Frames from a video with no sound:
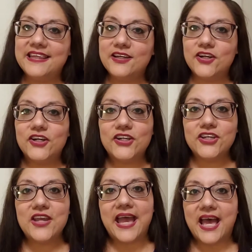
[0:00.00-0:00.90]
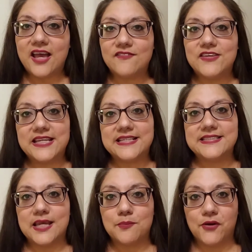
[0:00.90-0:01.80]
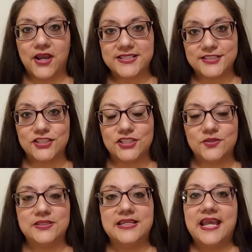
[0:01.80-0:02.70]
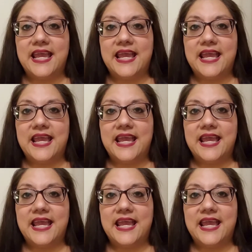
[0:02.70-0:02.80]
The girl you have is a prostitute.